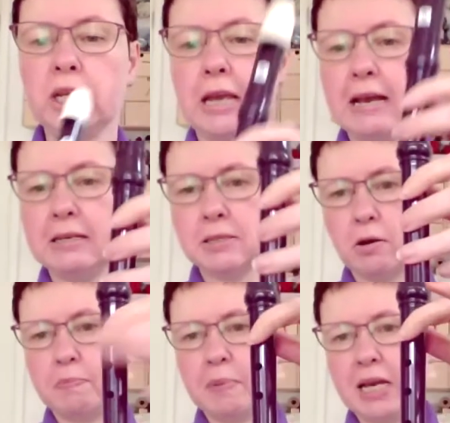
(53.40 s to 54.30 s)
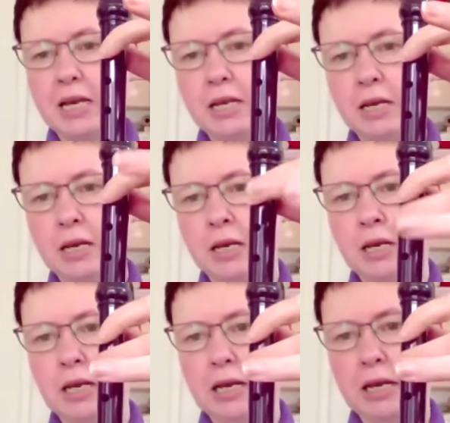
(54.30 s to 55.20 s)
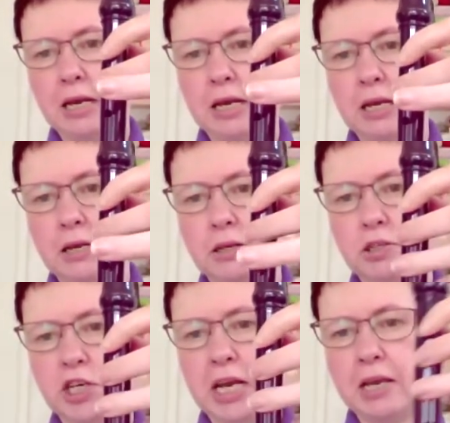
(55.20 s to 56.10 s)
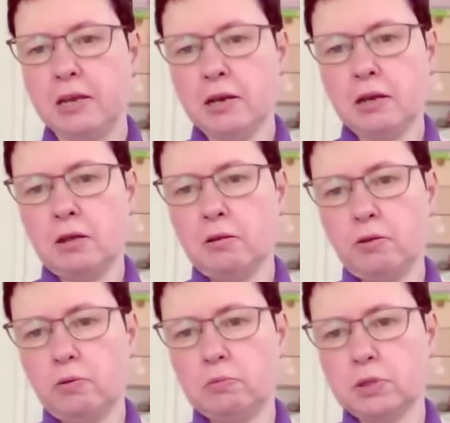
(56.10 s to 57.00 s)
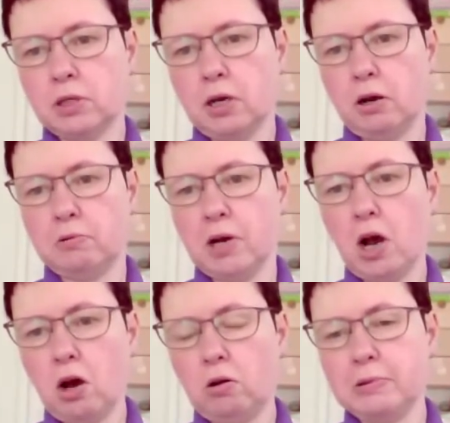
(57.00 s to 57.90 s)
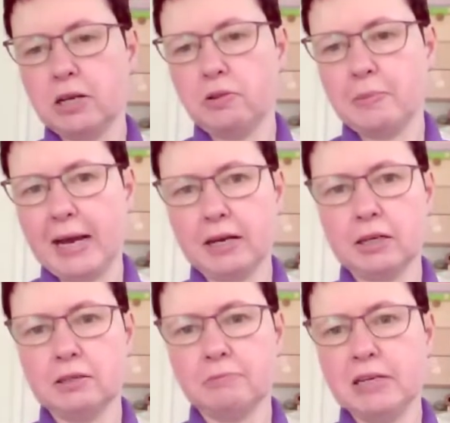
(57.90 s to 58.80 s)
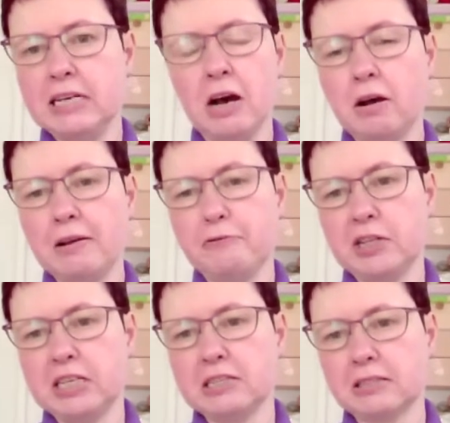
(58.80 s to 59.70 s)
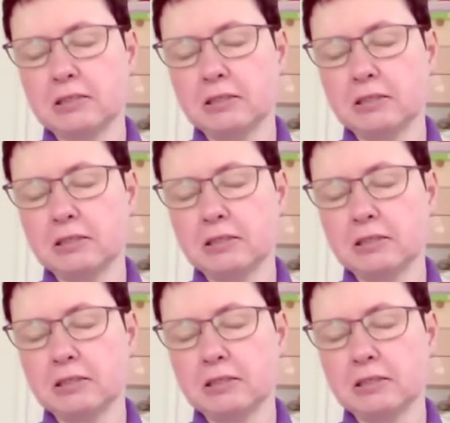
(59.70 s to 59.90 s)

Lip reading: yeah. So B, A, G, thumbs are always on the back. We're not for this.